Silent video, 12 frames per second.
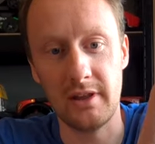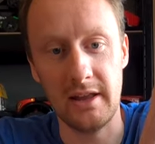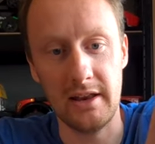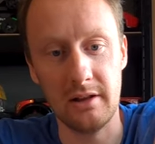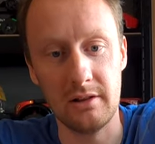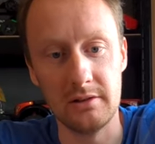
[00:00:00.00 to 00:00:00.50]
the
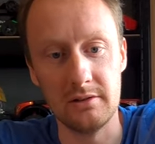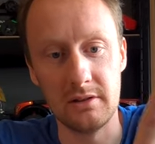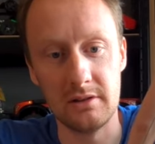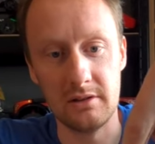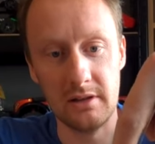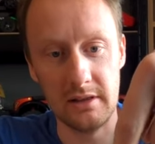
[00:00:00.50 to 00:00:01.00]
aerial in
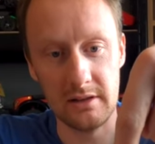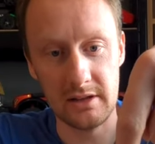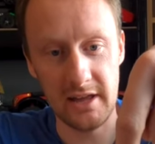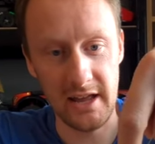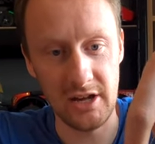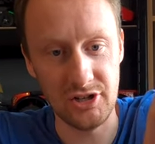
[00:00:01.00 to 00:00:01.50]
the
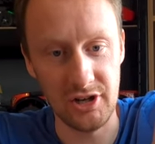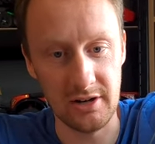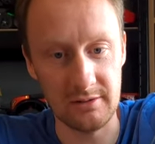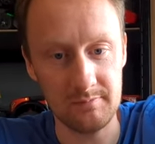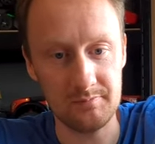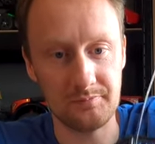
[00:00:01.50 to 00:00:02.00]
cage
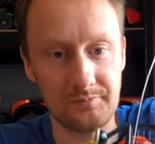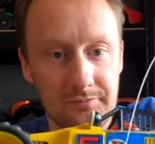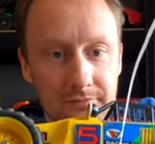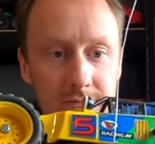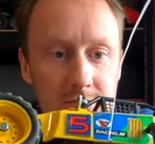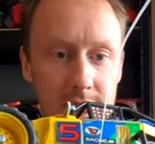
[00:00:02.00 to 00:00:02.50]
here.
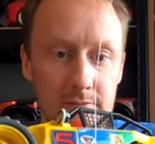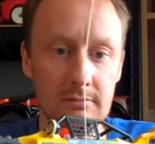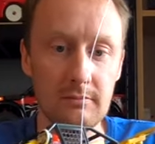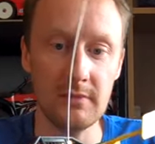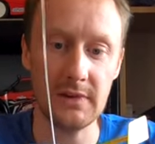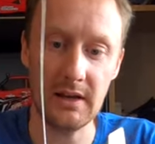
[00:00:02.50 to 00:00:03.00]

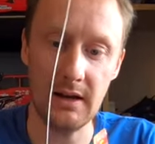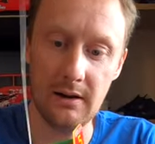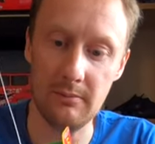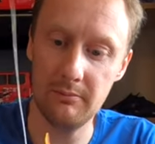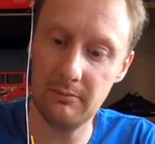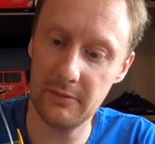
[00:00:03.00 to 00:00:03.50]

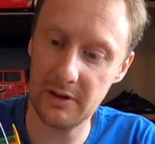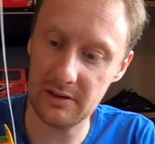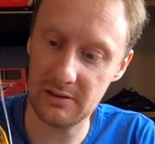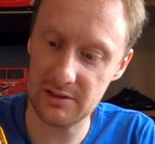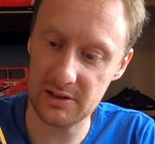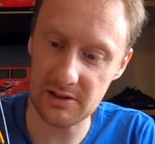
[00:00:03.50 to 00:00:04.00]
The
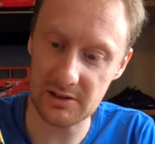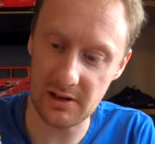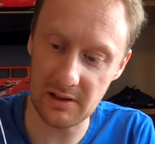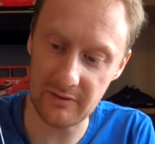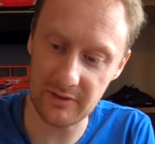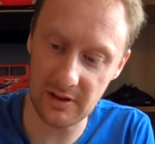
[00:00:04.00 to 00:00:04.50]
stickers are
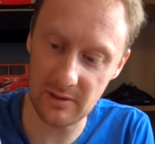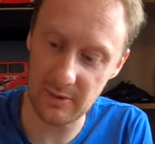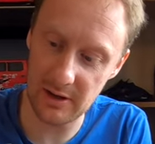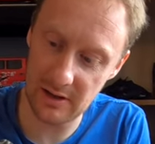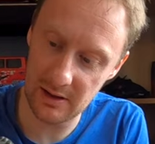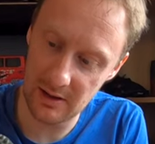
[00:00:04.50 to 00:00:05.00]
lifting a
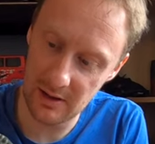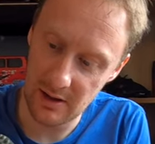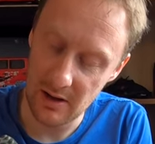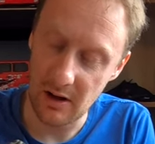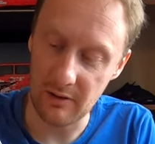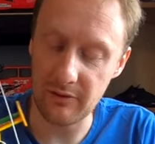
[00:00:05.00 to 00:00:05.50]
bit.
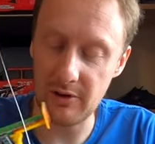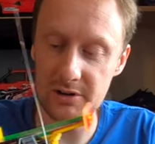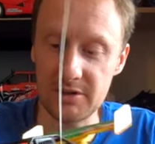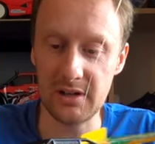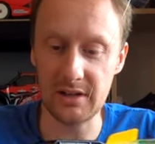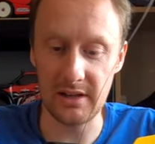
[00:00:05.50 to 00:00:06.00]

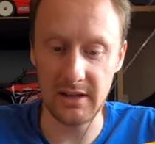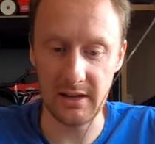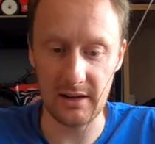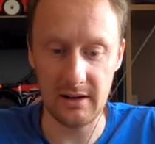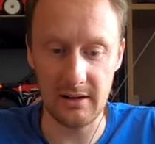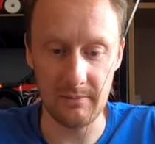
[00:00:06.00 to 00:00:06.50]

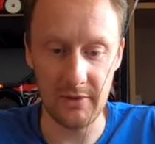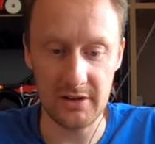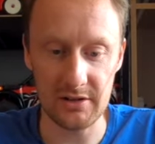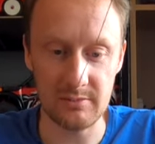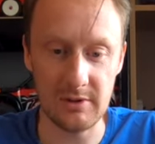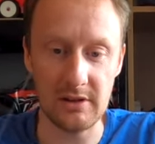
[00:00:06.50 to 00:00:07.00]
Unfortunately, that
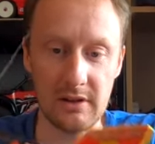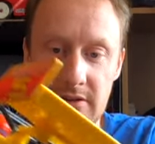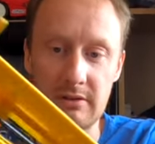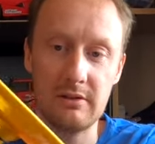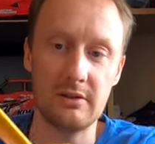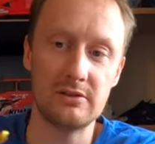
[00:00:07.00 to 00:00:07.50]
just means, like,
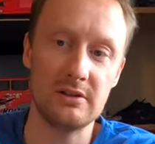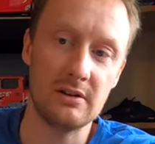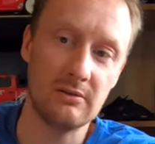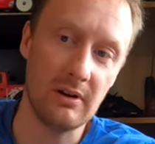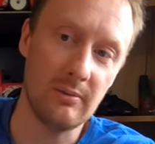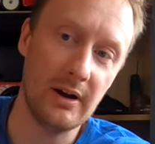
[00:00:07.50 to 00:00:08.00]
you can see
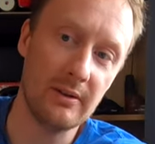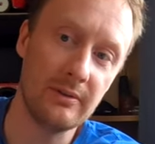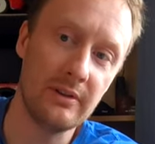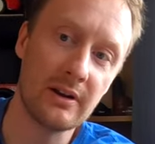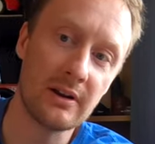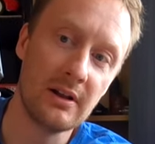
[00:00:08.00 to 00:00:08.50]
quite a bad
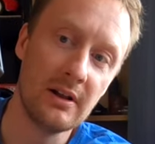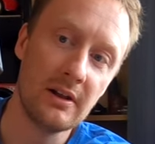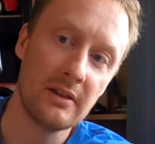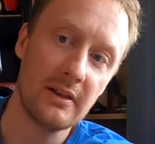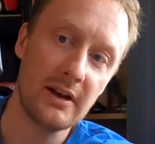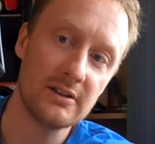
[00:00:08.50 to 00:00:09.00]
one there.
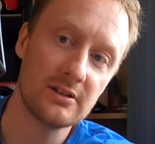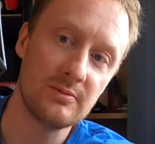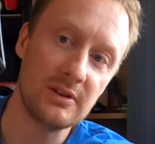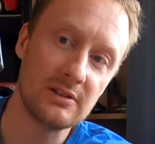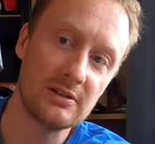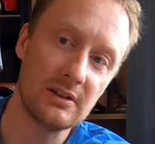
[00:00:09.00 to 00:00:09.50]
That just
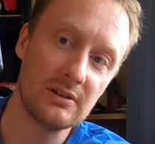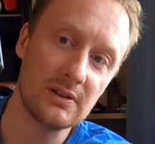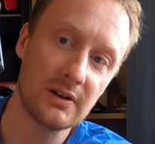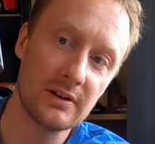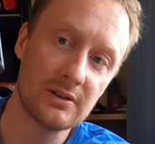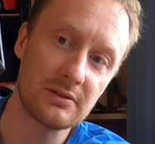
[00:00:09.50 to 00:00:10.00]
means that
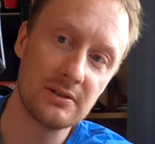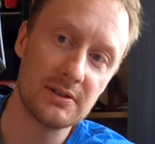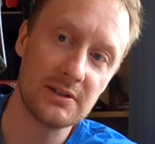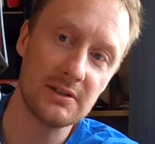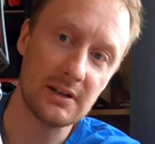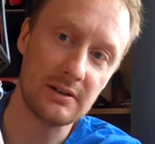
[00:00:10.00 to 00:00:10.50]
dirt is going to
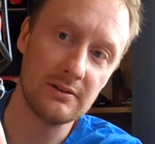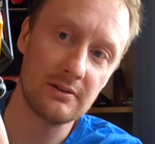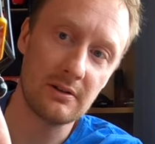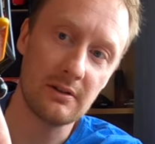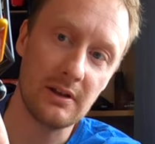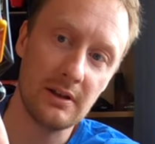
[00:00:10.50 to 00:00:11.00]
stick
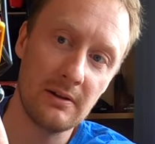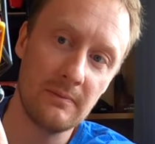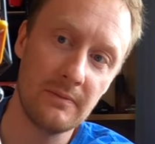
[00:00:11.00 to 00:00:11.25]
under the